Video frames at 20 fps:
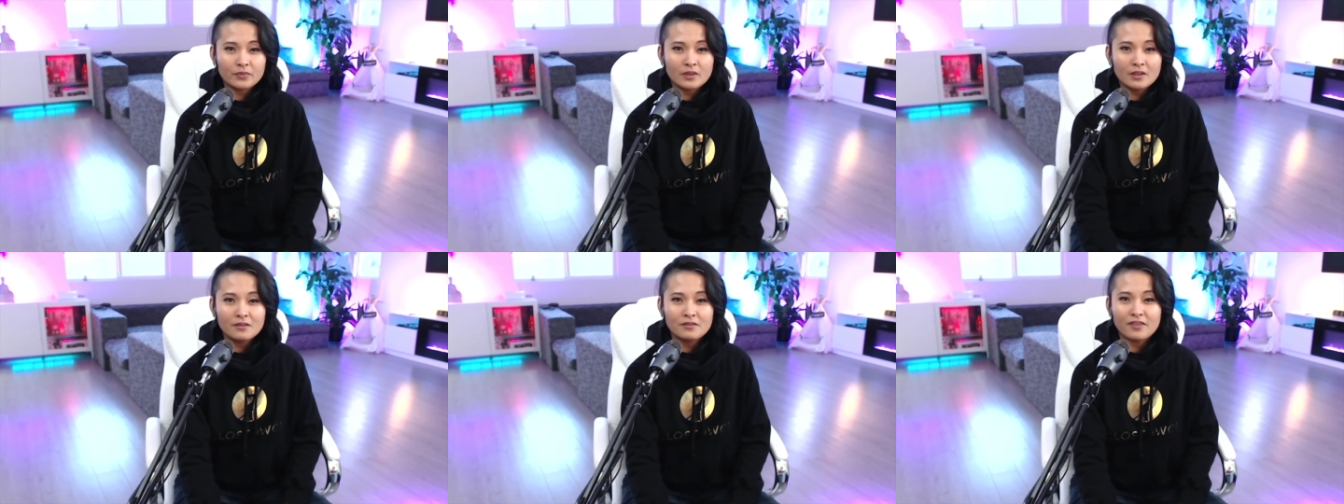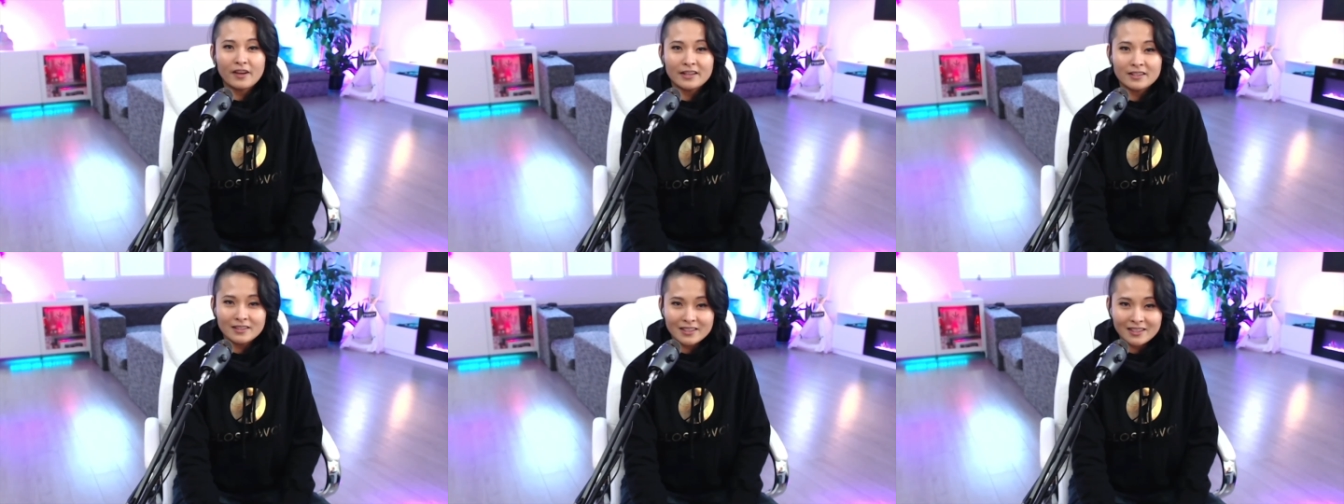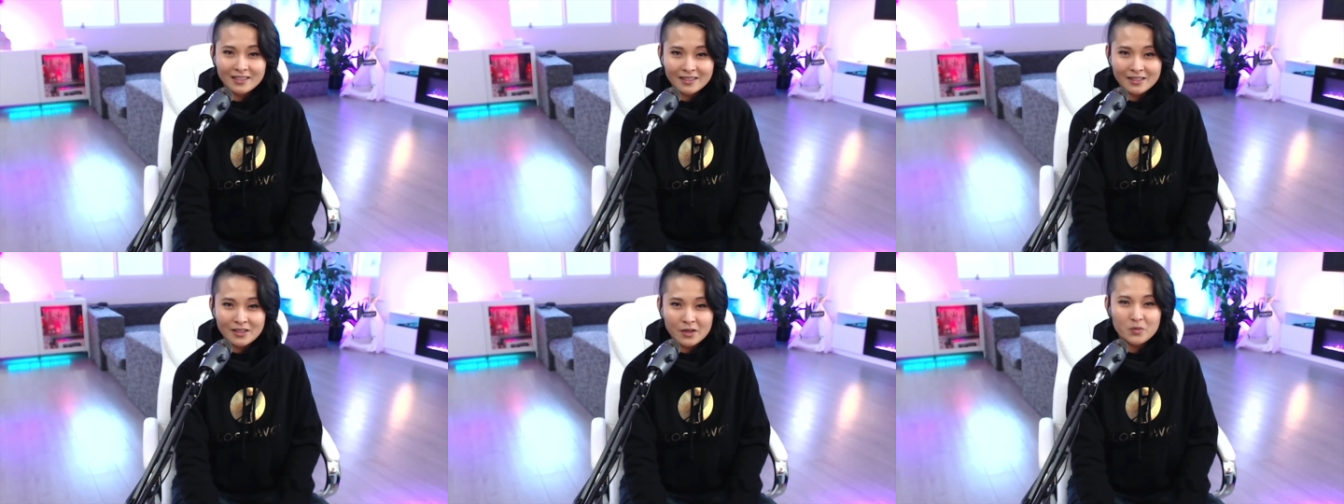Finally,
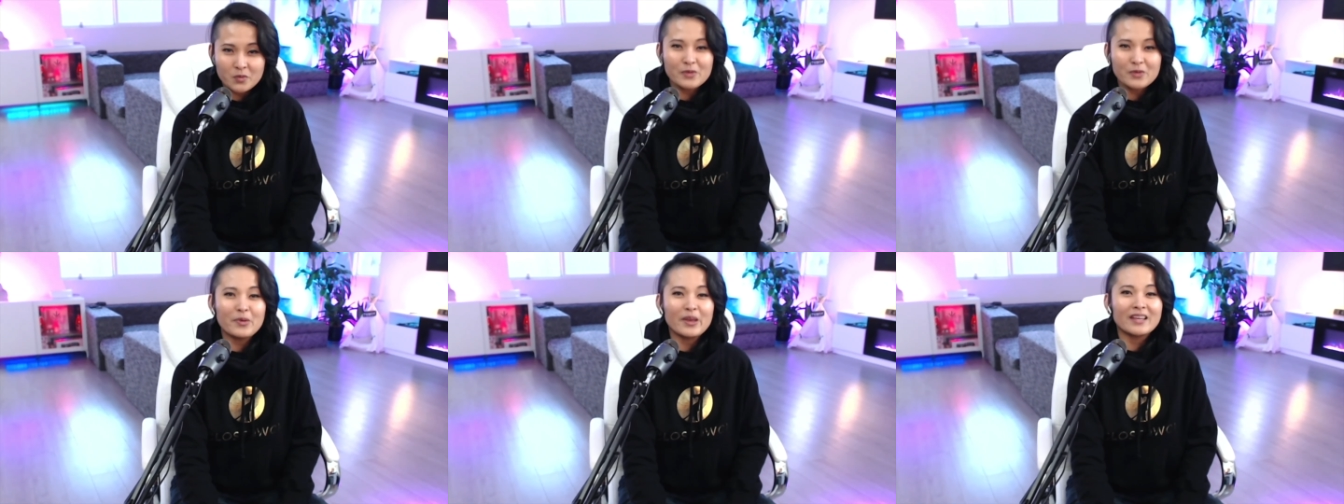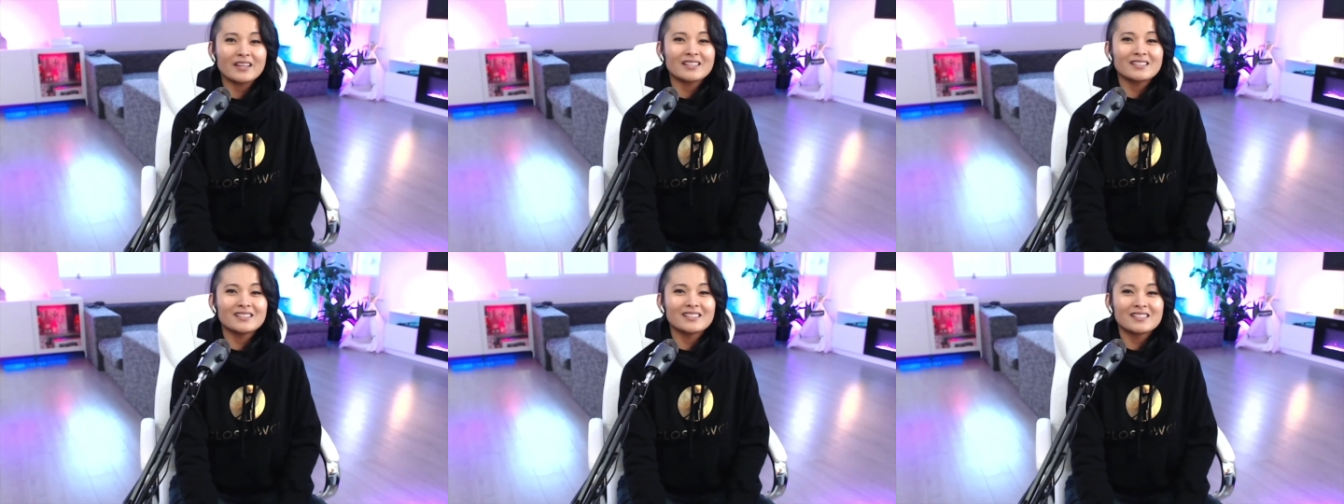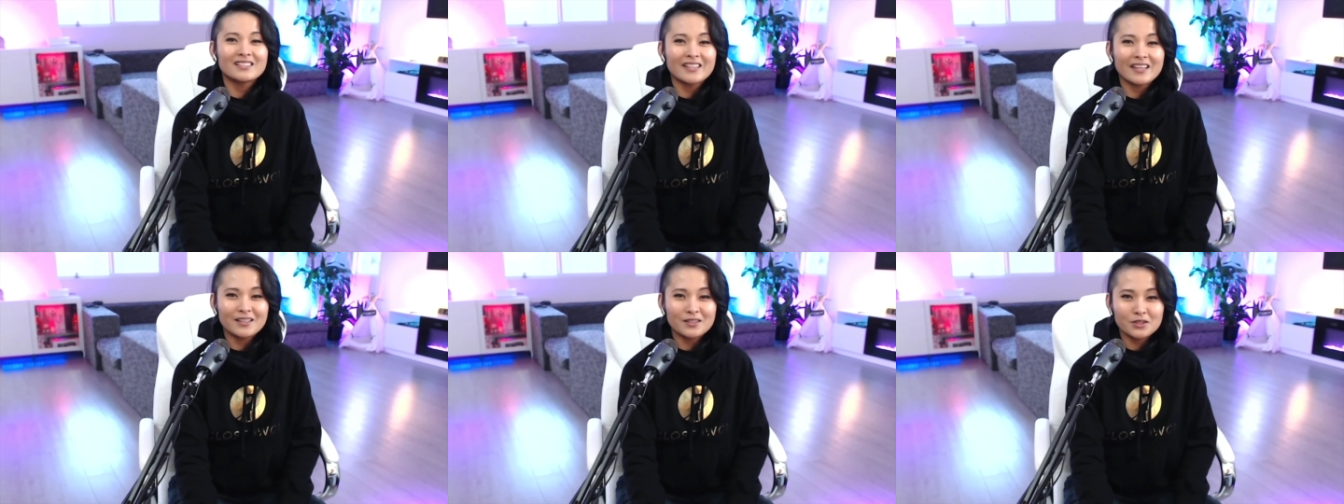we bake in
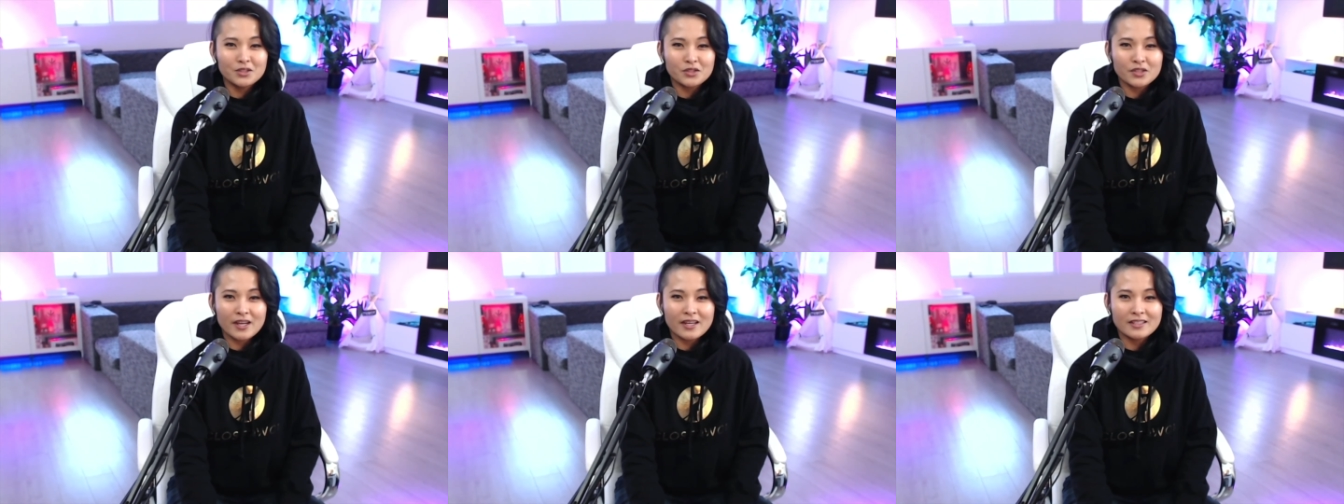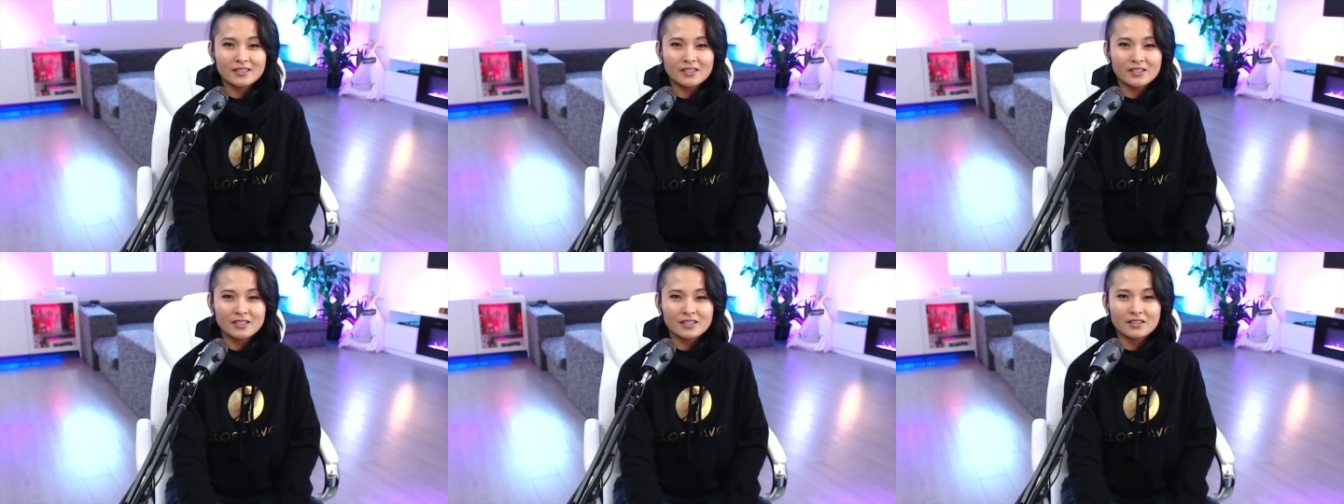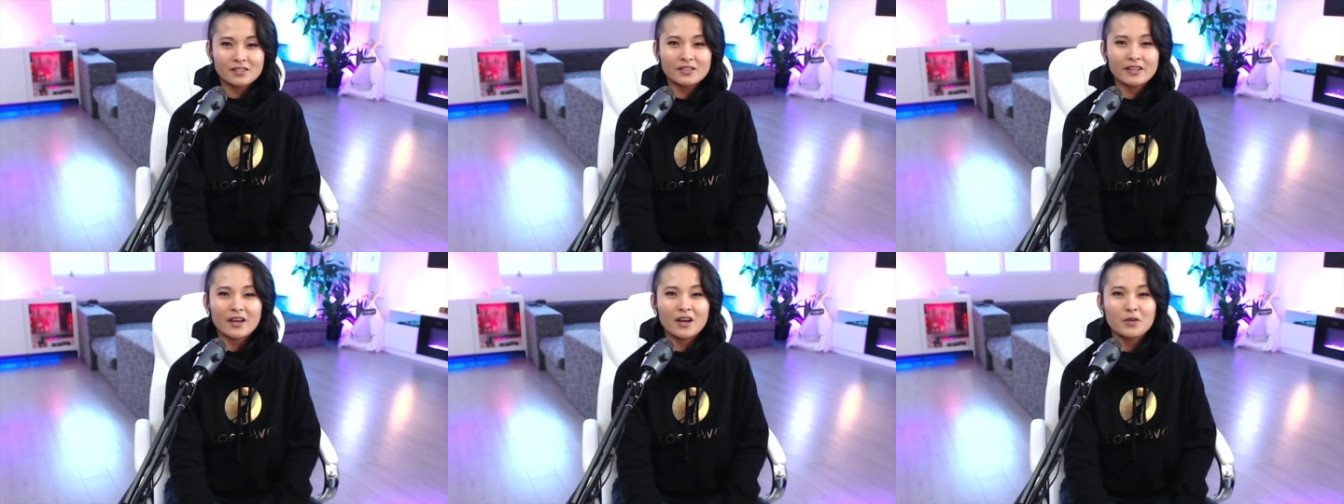sales strategies
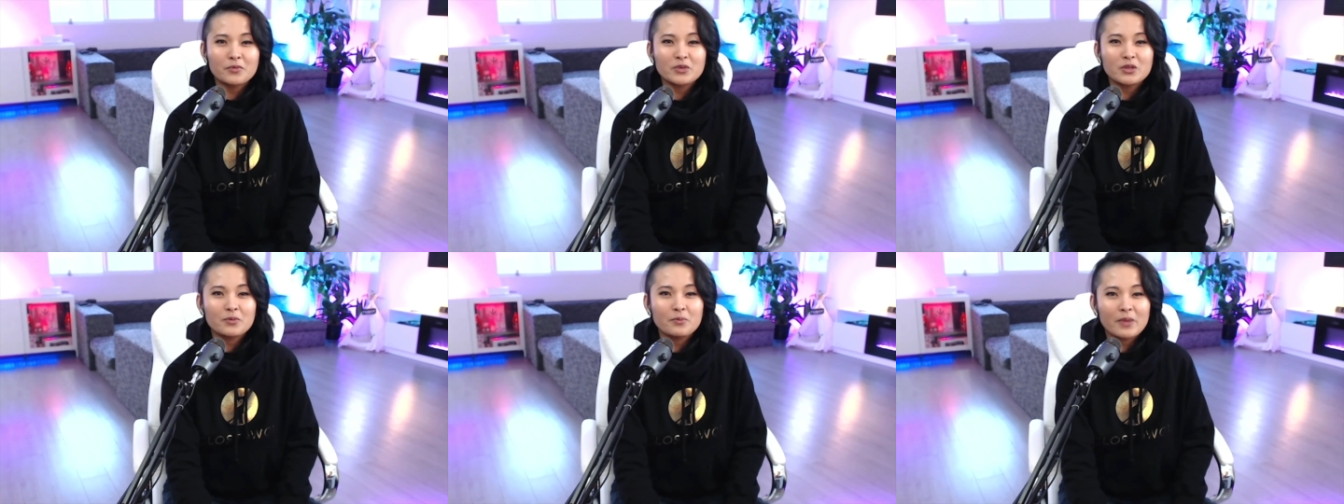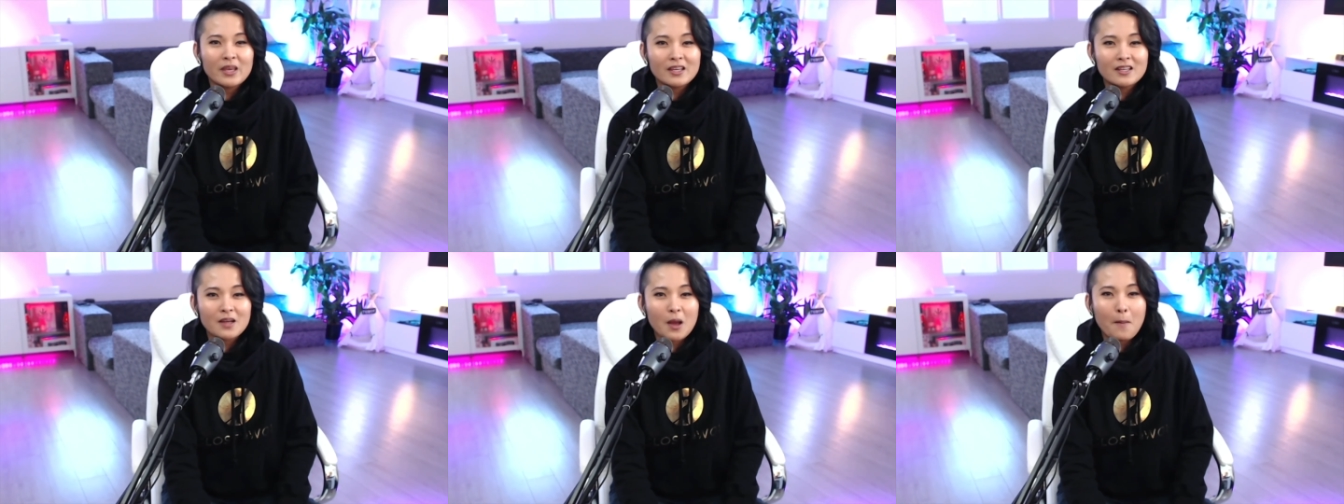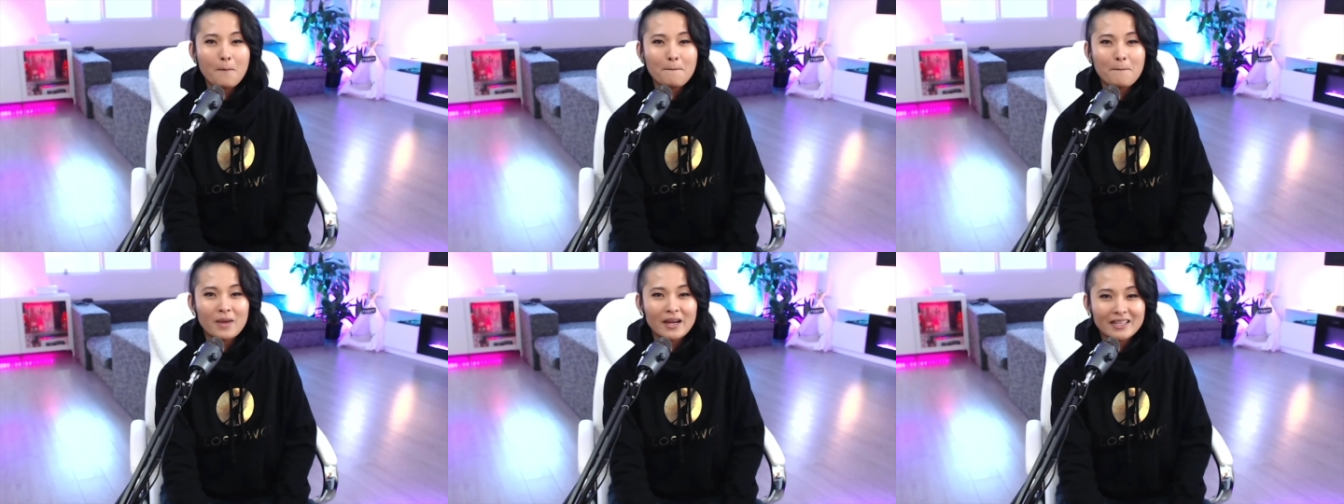to help you make
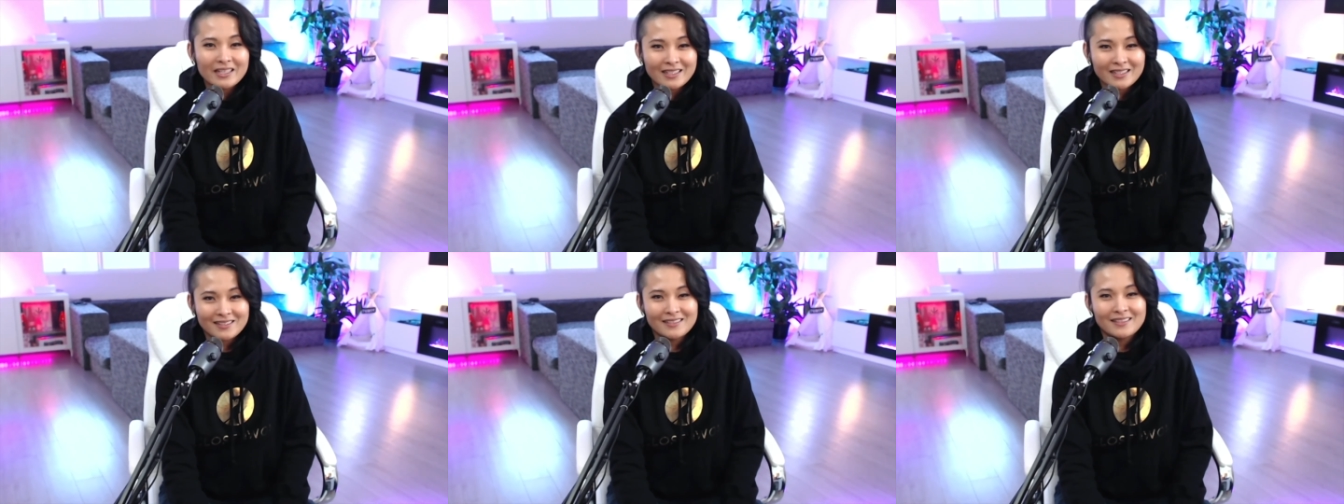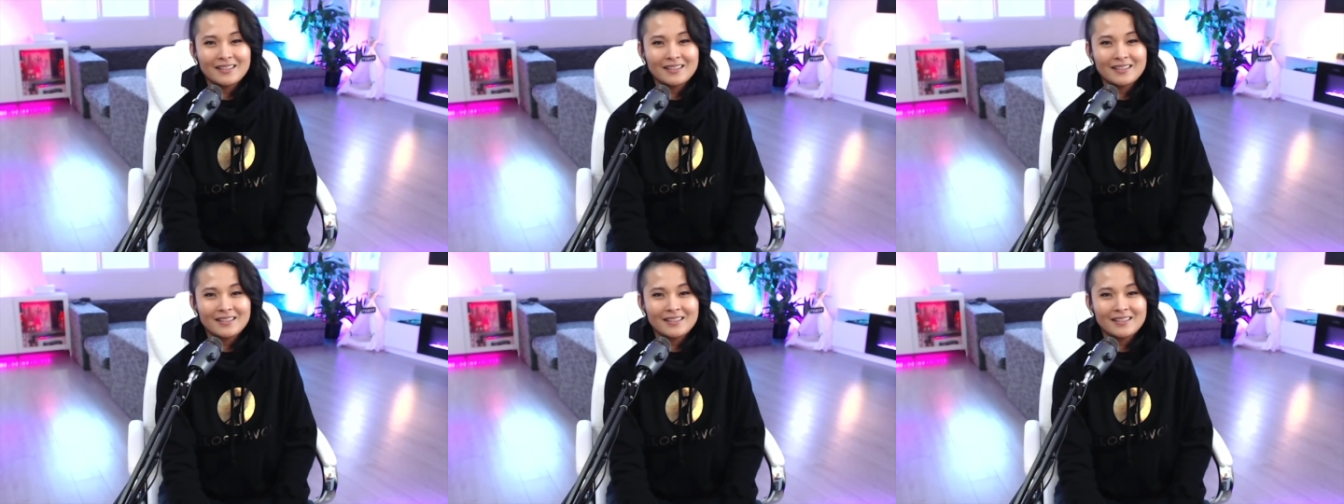money,